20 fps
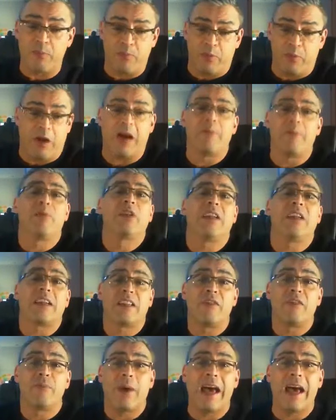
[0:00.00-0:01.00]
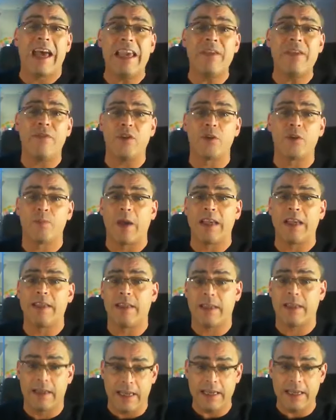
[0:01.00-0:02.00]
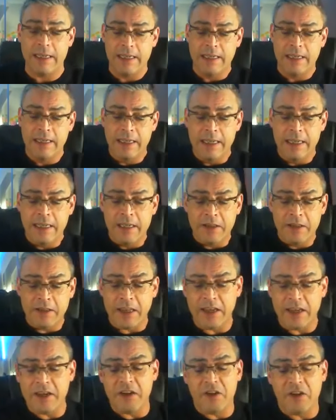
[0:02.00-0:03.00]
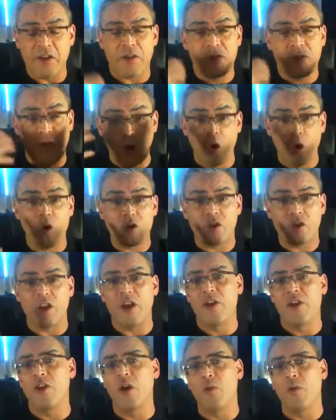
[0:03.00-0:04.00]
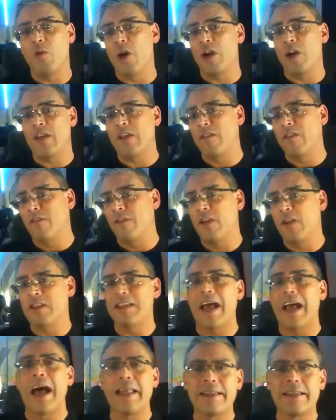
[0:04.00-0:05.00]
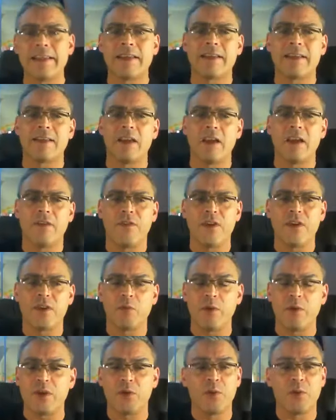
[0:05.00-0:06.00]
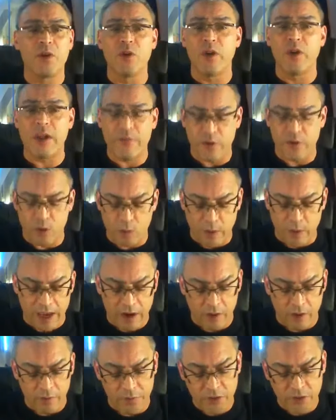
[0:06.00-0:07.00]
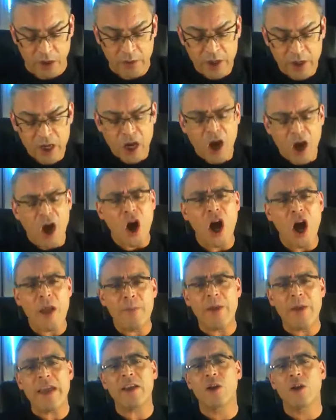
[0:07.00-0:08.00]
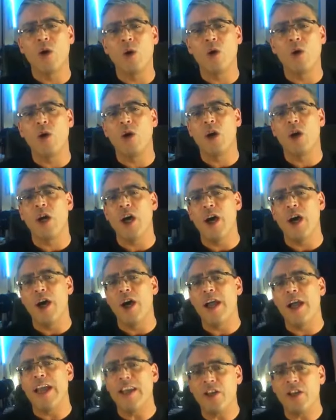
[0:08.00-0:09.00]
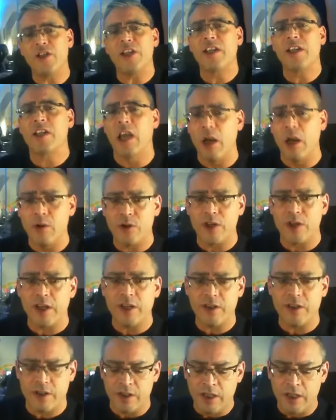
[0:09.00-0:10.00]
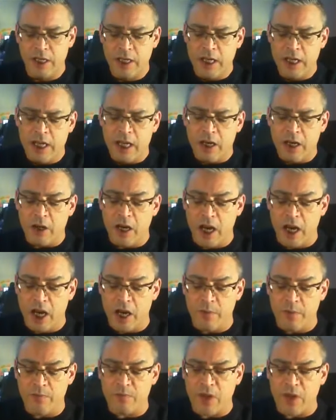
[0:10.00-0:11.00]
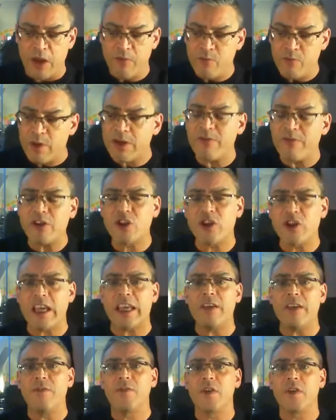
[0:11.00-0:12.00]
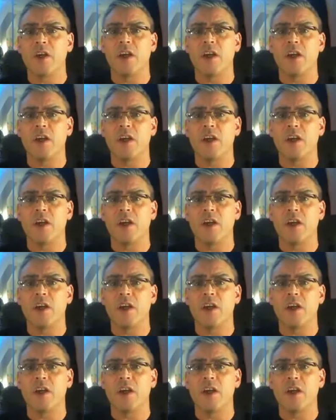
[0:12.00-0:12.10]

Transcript: unproductive behaviors, basically. The thoughts that are not working for us under the surface, which we're not even aware of. So IPEC core energy coaches, we received